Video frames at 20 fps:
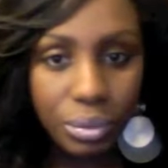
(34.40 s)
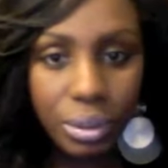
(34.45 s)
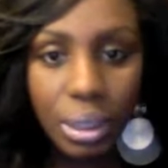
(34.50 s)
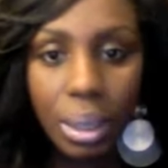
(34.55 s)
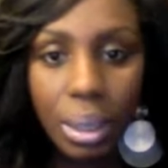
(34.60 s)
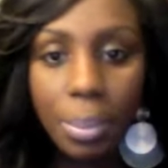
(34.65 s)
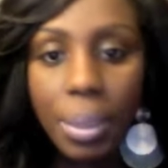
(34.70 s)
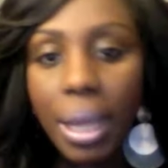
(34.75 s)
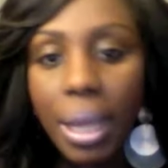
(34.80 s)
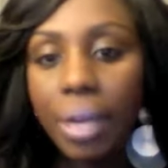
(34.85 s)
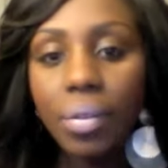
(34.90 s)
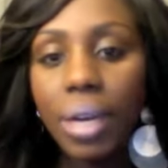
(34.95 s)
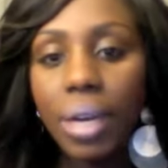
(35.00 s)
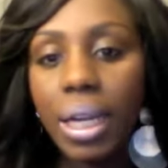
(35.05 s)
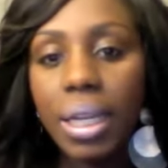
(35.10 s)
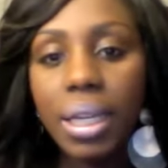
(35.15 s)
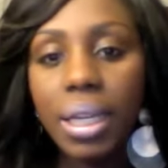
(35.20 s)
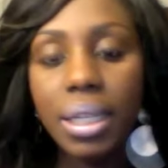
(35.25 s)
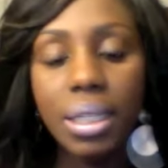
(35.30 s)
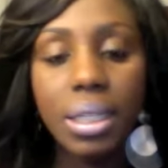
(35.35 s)
Black
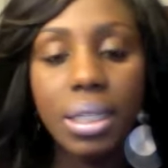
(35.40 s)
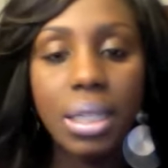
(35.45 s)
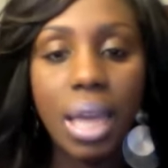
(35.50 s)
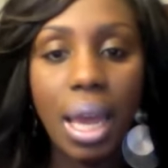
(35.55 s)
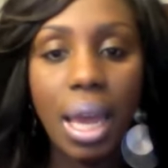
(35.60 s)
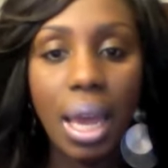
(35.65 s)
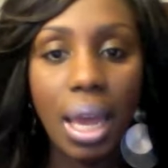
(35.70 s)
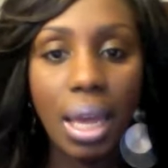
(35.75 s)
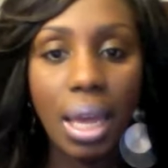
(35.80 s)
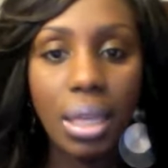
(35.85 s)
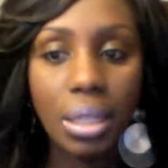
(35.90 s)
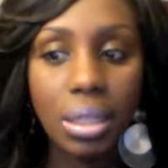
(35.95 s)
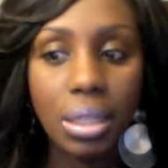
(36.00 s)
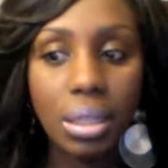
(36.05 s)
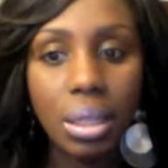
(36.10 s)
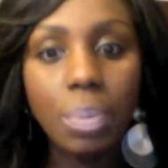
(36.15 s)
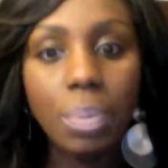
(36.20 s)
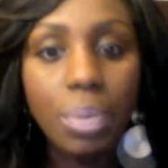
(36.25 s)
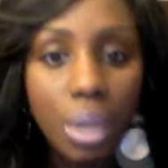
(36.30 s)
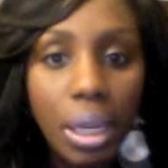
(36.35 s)
Radiance has
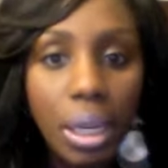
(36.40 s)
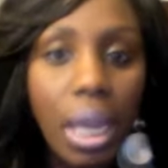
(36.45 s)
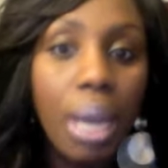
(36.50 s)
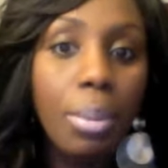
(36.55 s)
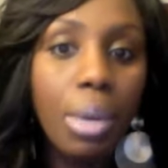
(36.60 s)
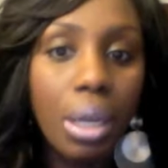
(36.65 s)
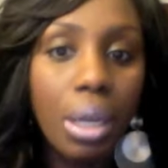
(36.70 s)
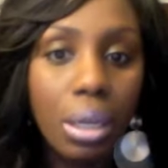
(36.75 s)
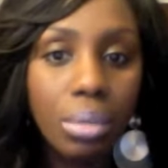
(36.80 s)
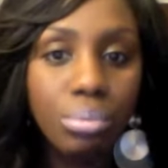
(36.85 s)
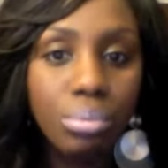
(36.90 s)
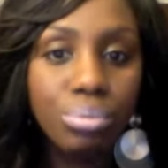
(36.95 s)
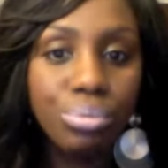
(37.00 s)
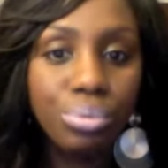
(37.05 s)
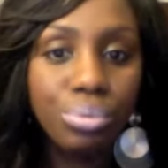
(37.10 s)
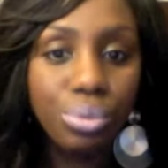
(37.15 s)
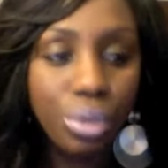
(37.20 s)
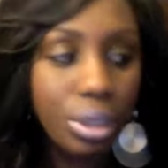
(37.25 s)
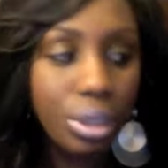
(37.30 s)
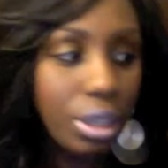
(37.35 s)
stepped their game up
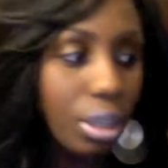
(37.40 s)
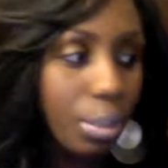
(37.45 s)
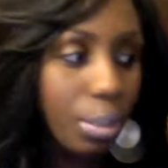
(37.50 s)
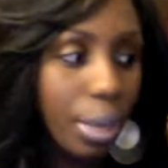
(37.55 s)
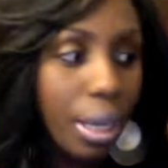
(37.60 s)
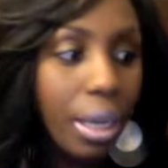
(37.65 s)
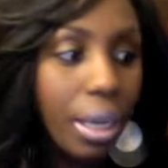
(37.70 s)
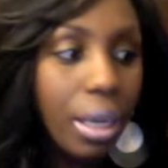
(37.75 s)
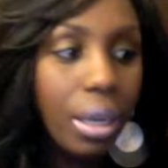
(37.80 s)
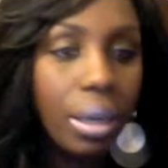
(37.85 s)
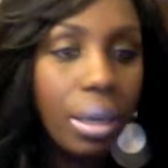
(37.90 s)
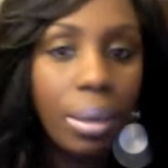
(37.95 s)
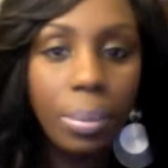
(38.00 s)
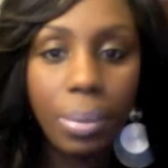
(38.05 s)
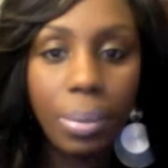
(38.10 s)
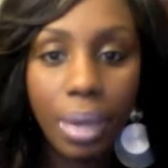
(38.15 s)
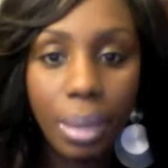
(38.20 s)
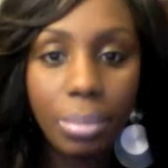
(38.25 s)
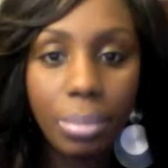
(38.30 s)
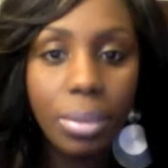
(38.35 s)
with their
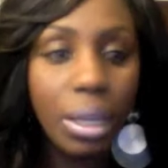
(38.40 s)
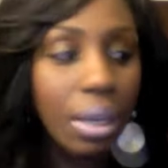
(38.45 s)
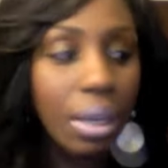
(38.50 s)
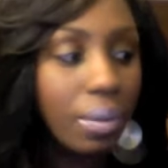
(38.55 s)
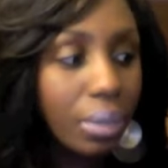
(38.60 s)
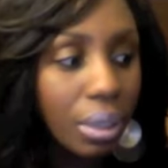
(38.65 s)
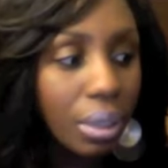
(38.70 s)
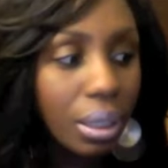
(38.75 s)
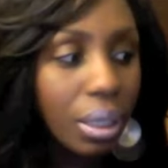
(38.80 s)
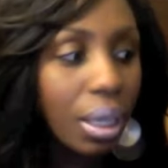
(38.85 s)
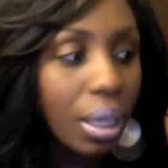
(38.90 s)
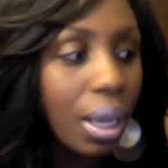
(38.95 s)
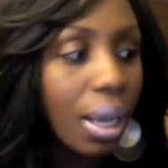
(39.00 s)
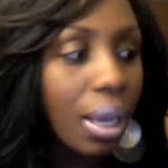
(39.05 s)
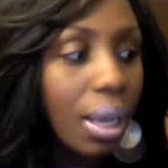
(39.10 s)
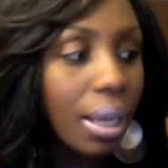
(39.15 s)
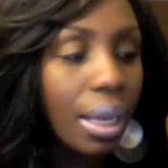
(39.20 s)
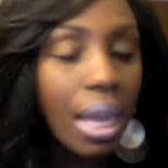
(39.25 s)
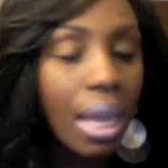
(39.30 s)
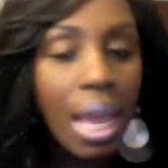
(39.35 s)
makeup. I'm not even gonna
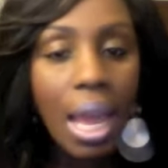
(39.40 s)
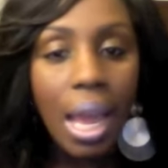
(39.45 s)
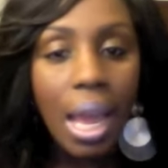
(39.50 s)
lie.